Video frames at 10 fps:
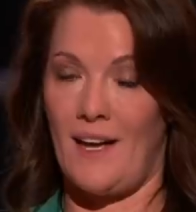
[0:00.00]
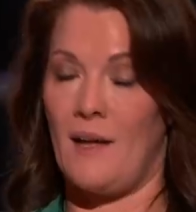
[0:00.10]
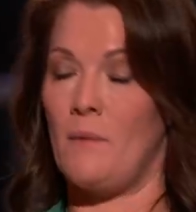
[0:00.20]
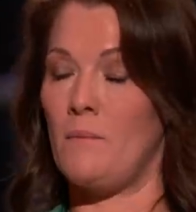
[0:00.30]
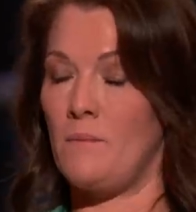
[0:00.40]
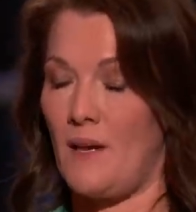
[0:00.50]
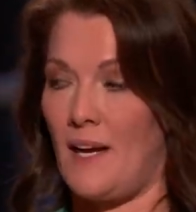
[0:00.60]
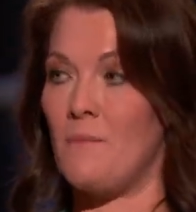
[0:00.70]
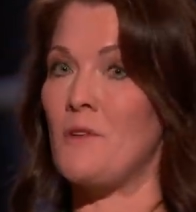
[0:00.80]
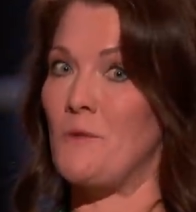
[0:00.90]
about I'm, it.
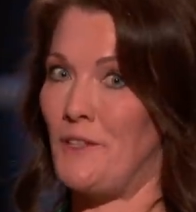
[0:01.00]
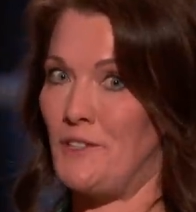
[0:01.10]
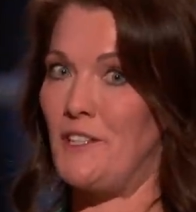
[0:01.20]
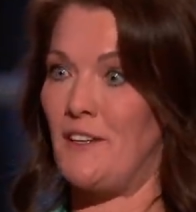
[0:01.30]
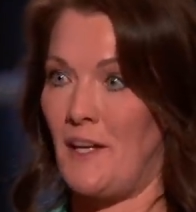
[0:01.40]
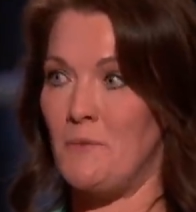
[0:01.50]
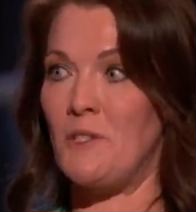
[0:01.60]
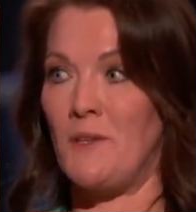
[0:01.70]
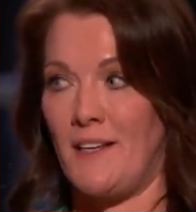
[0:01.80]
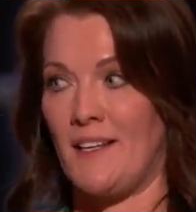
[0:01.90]
I'm the real deal. You're I'm
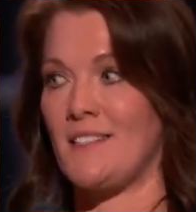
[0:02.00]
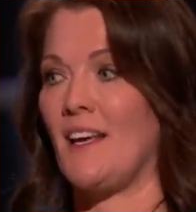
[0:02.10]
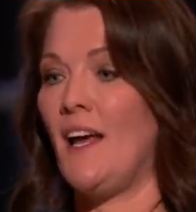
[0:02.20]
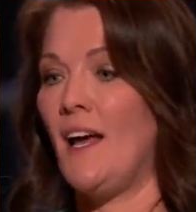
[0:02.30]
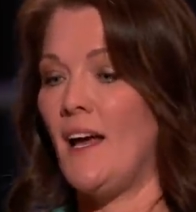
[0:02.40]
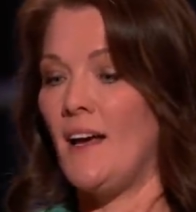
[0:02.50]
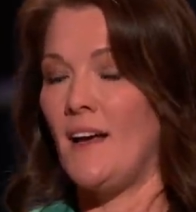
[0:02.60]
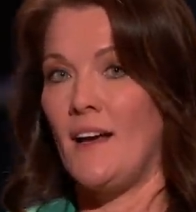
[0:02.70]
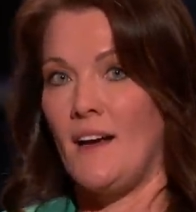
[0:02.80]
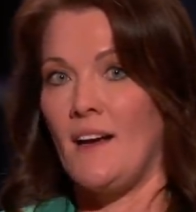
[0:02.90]
doing this. Deal. I mean, you are a